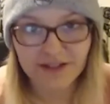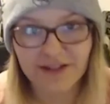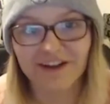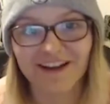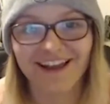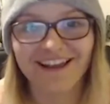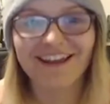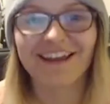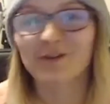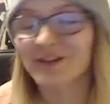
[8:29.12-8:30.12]
okay?
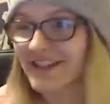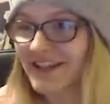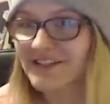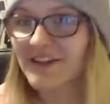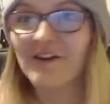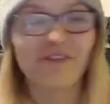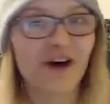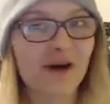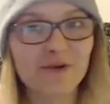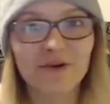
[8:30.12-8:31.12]
He critiques
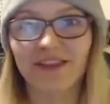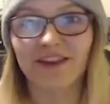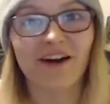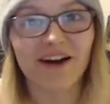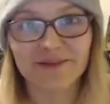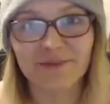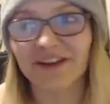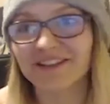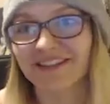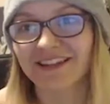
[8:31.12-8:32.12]
far more than I
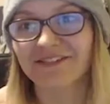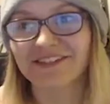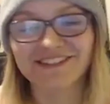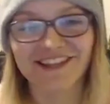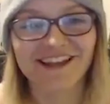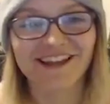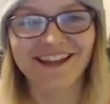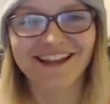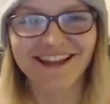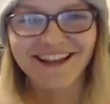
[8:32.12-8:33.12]
personally would say
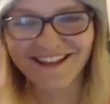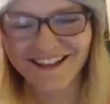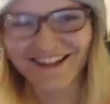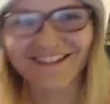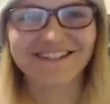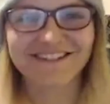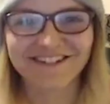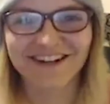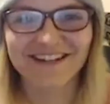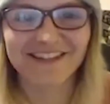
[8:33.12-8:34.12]
is a
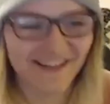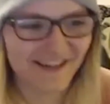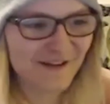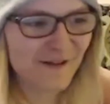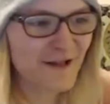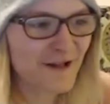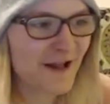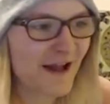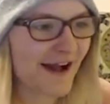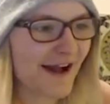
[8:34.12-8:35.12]
good idea.
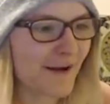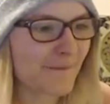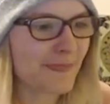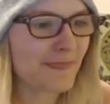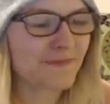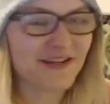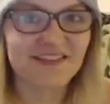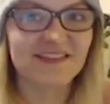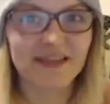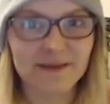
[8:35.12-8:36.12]
But at
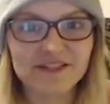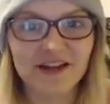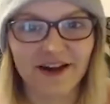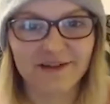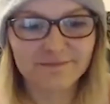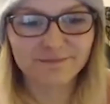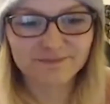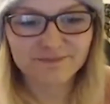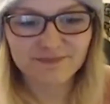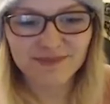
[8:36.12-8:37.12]
the same time,
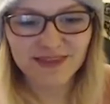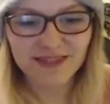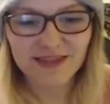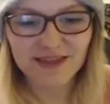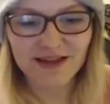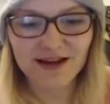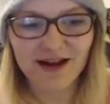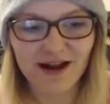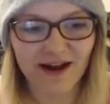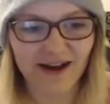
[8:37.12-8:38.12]

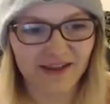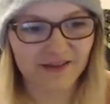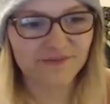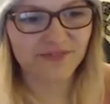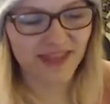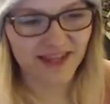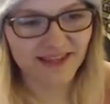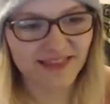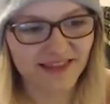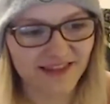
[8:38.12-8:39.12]
I
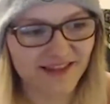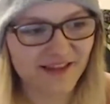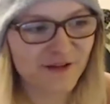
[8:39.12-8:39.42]
think that,